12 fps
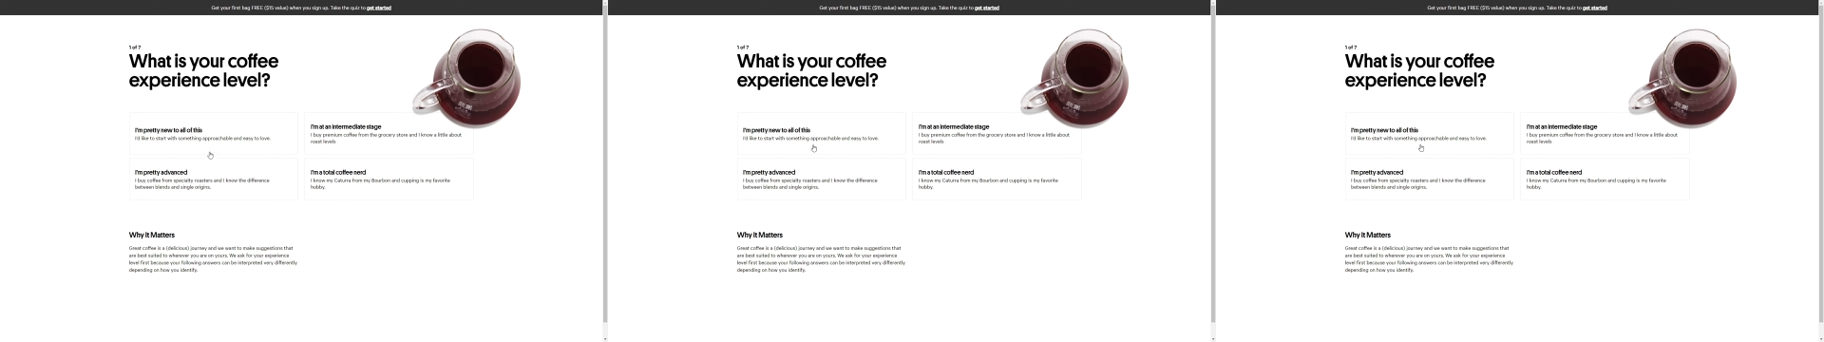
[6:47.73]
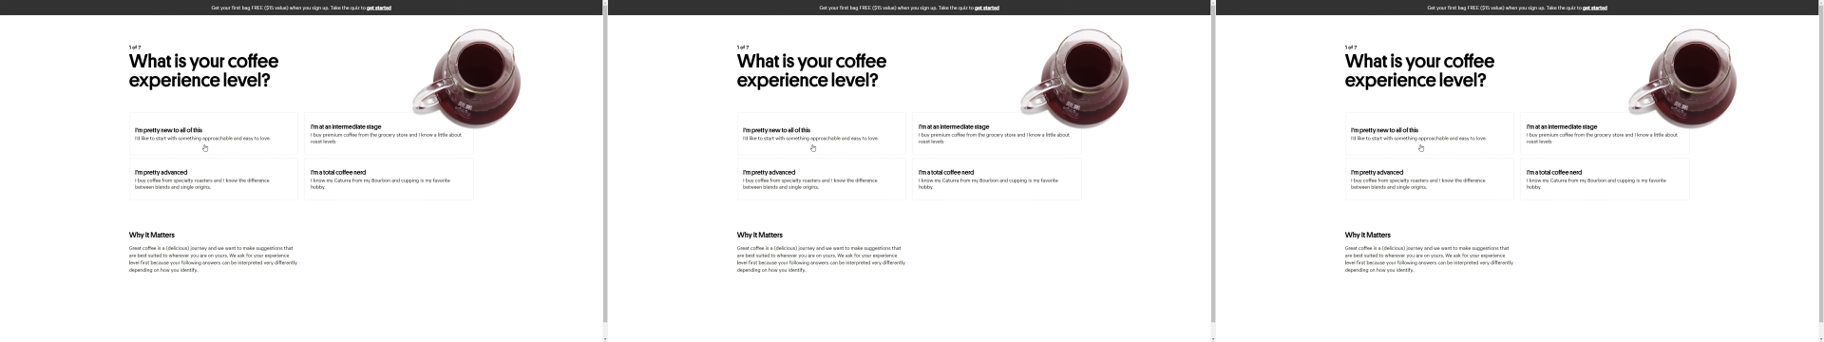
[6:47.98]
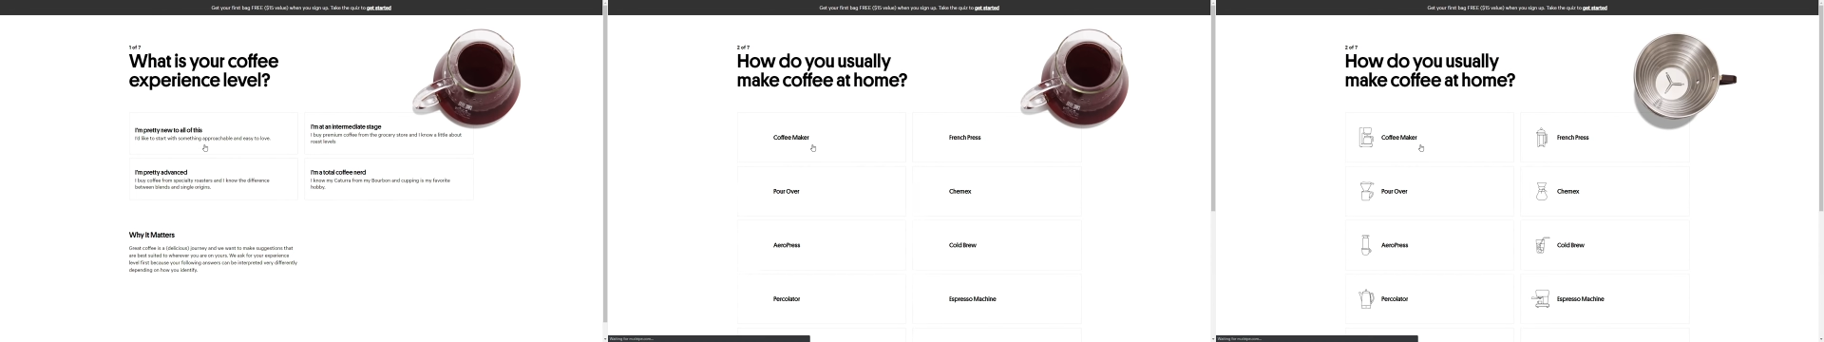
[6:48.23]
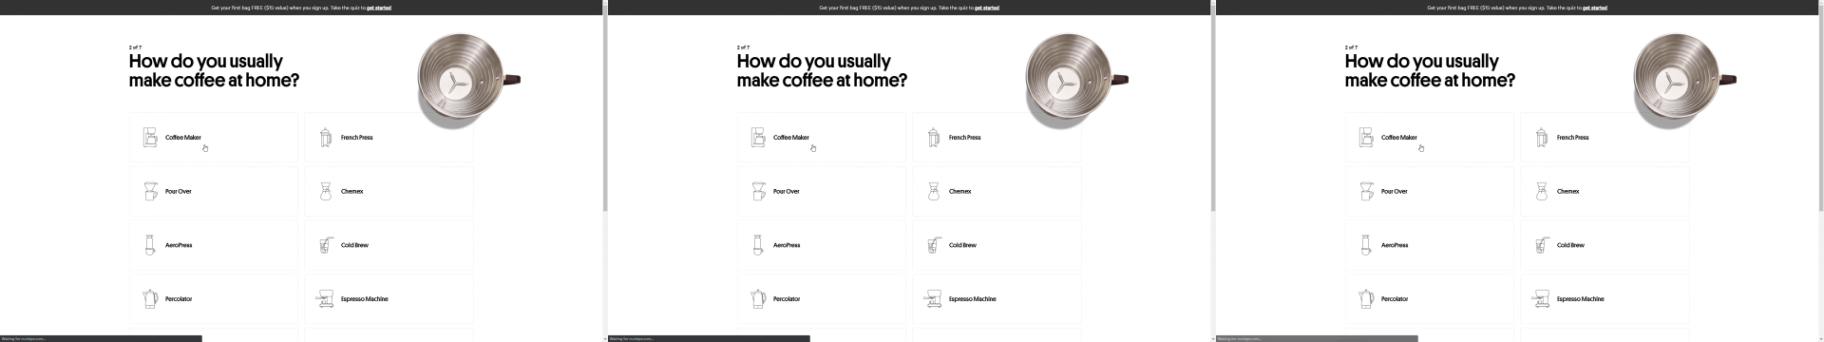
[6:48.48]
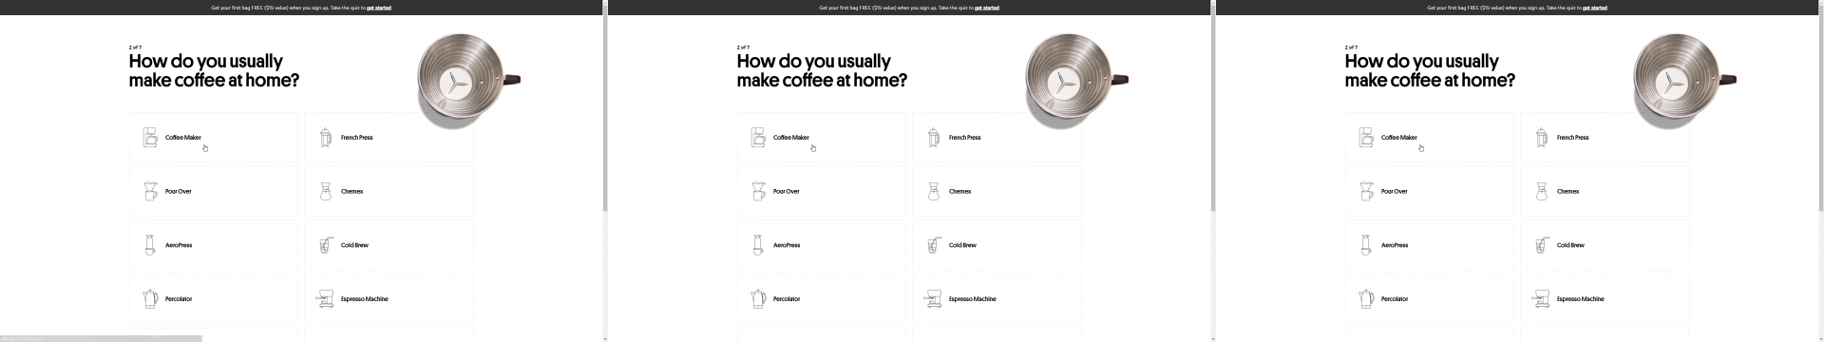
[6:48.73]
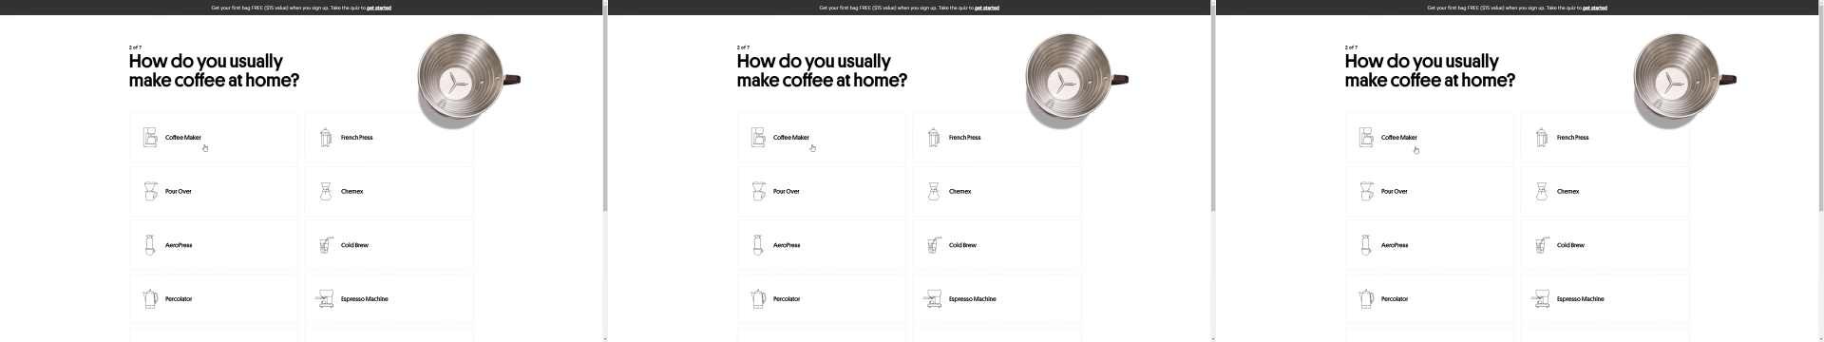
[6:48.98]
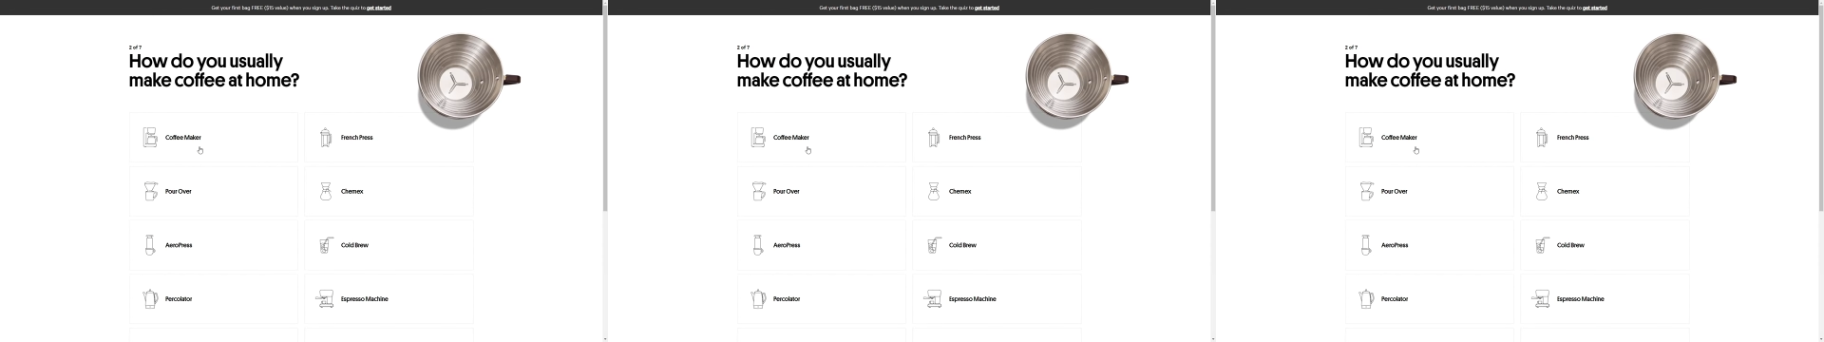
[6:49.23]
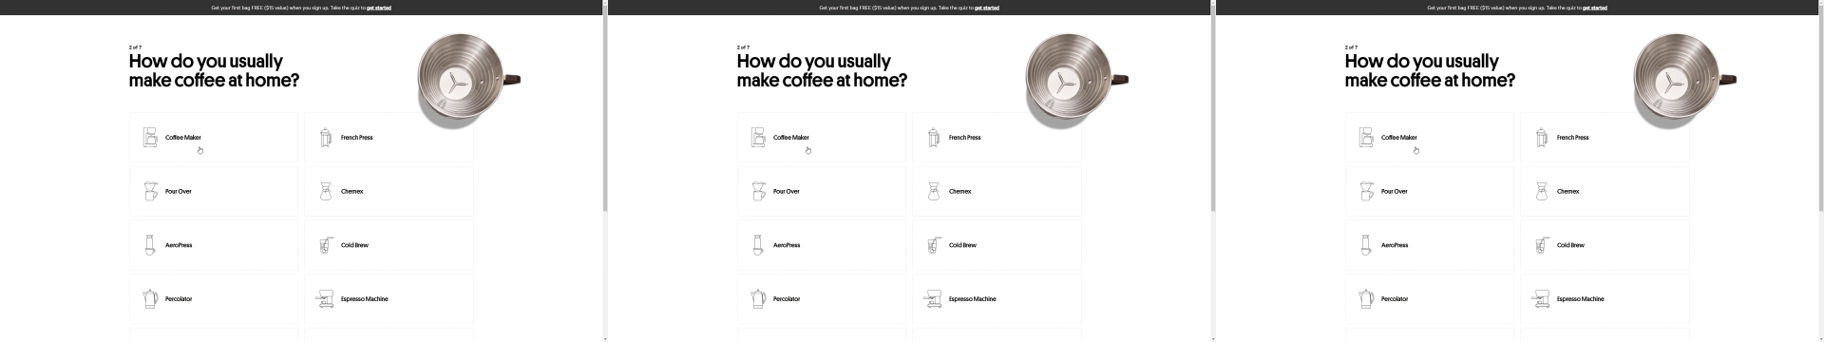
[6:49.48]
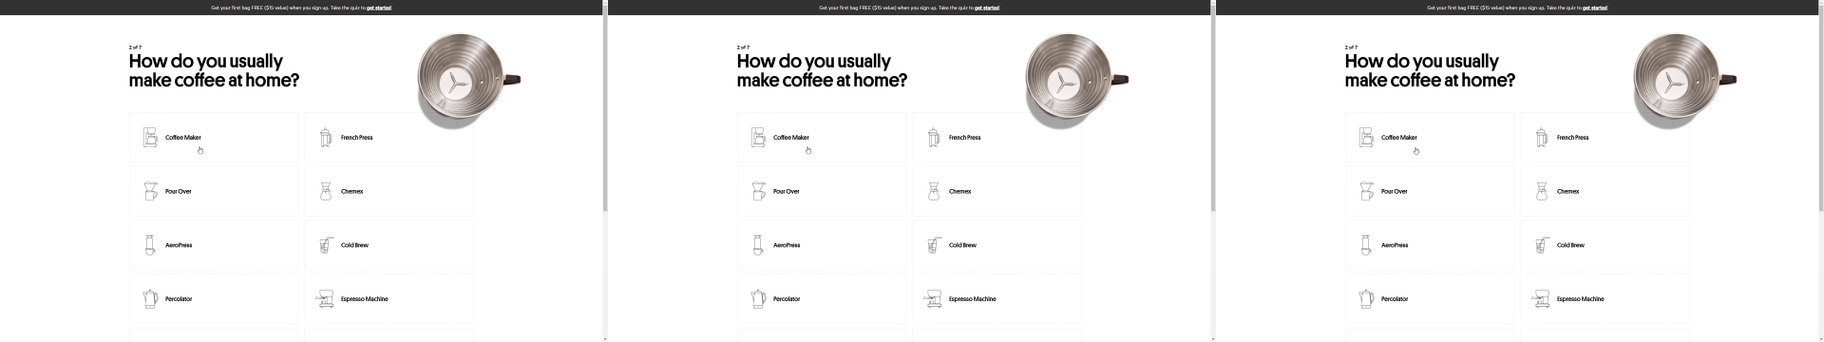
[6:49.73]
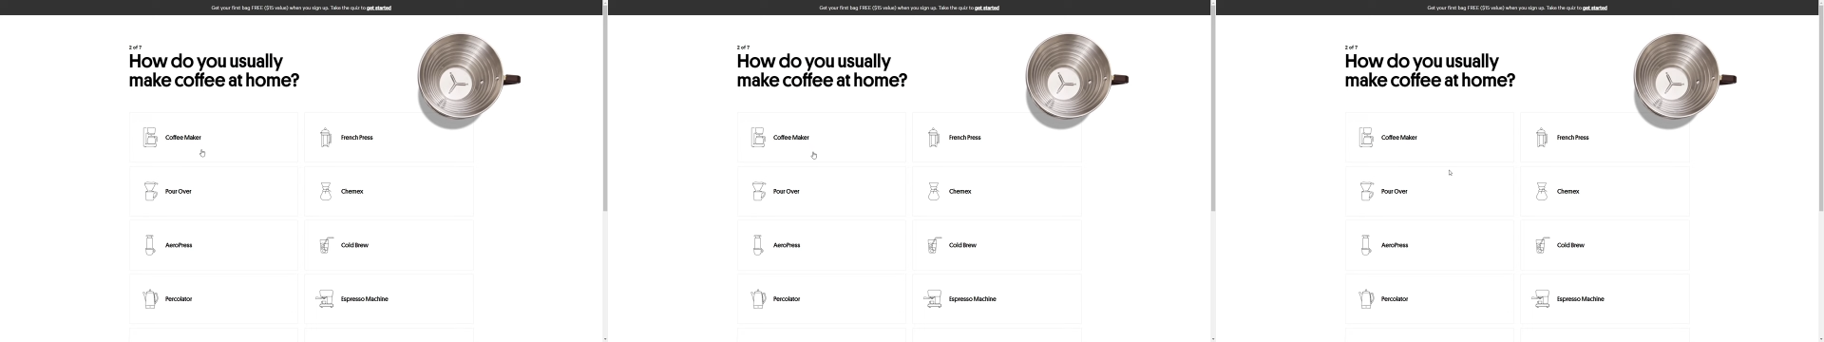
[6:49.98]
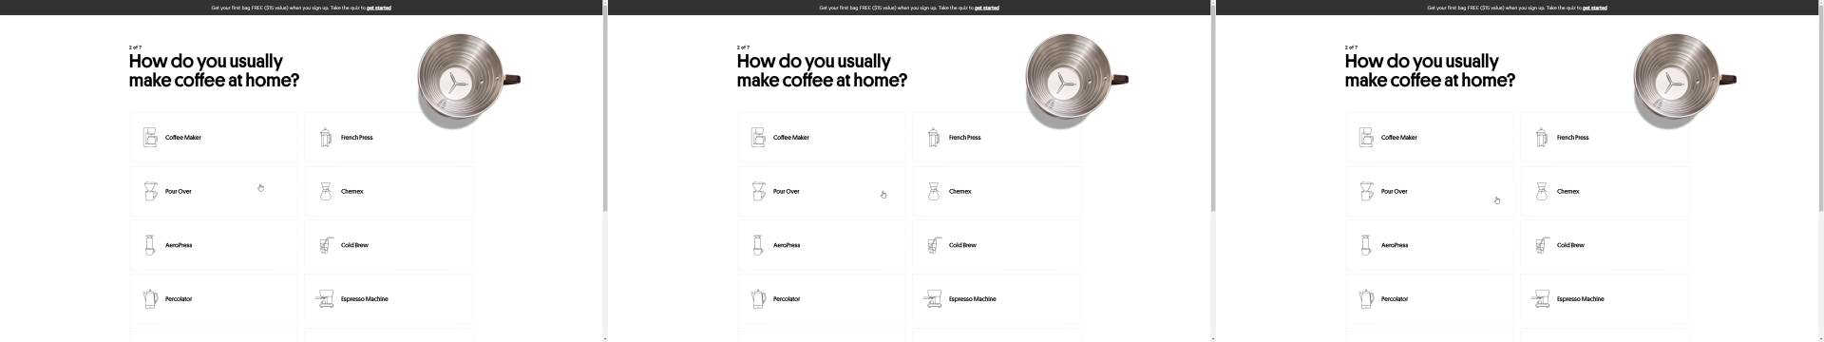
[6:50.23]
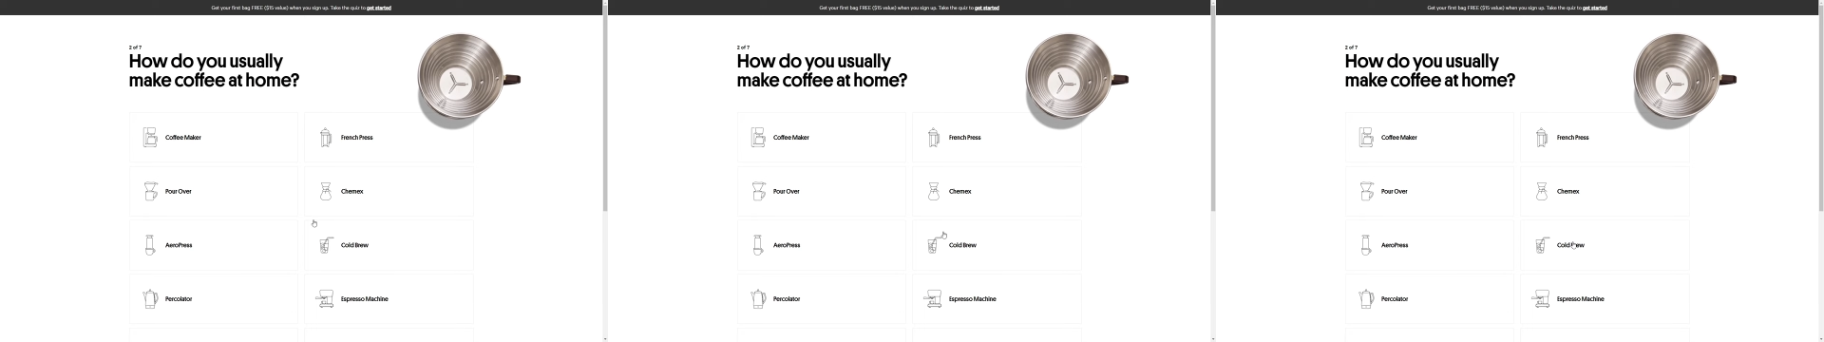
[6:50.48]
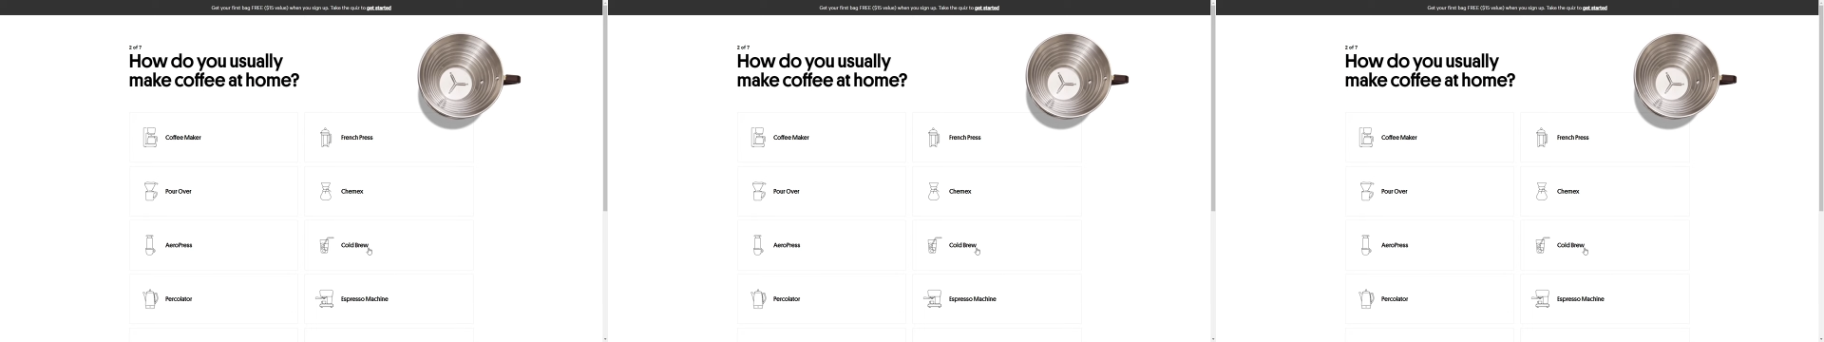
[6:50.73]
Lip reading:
No face is visible, so there are no lips to read.